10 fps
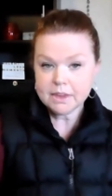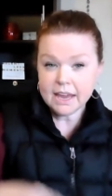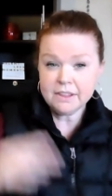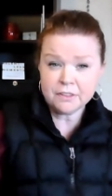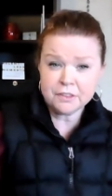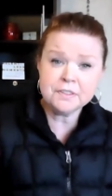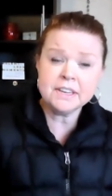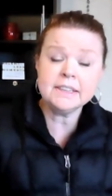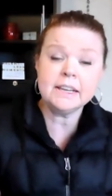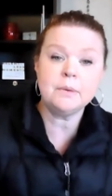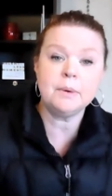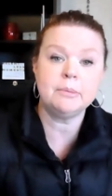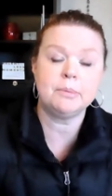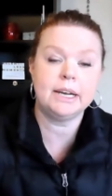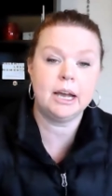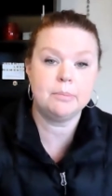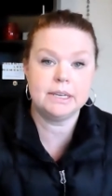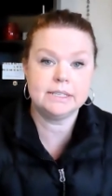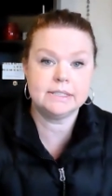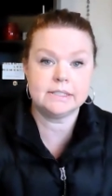And the third thing that I want to bring up
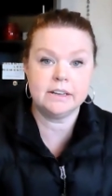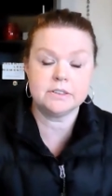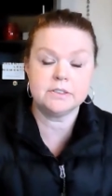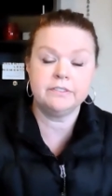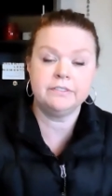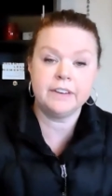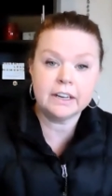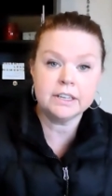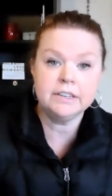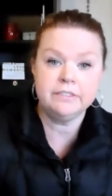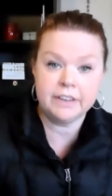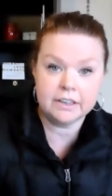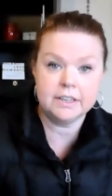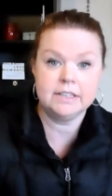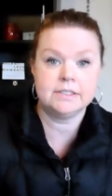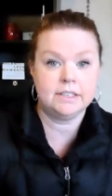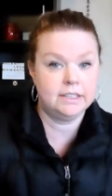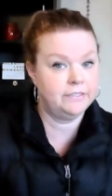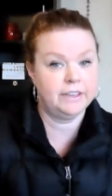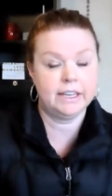is there's very, very
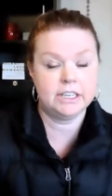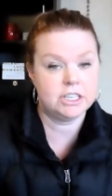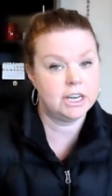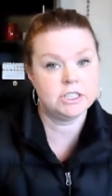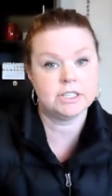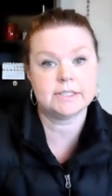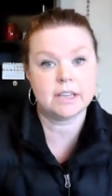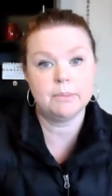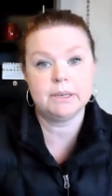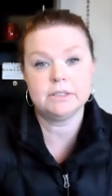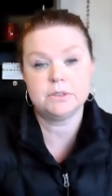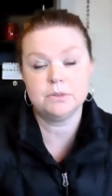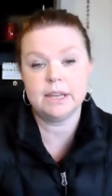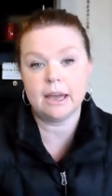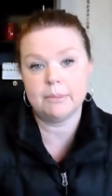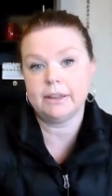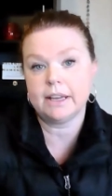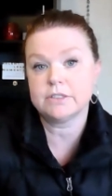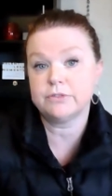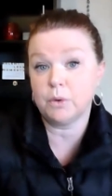significant changes coming to the
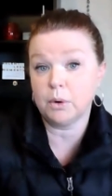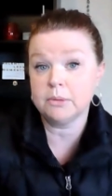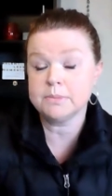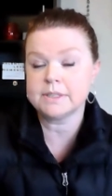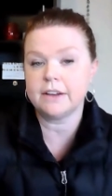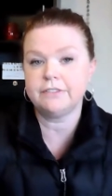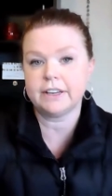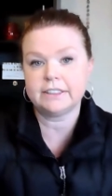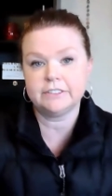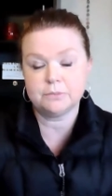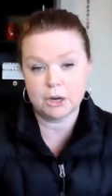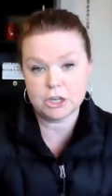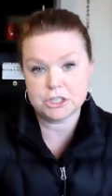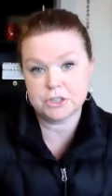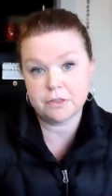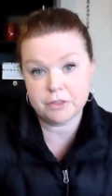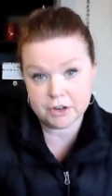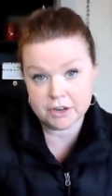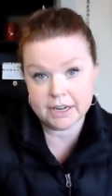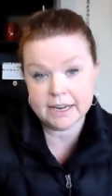MLS forms effective March
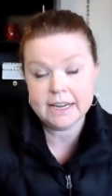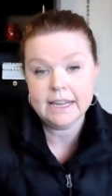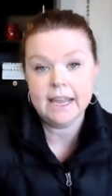3rd.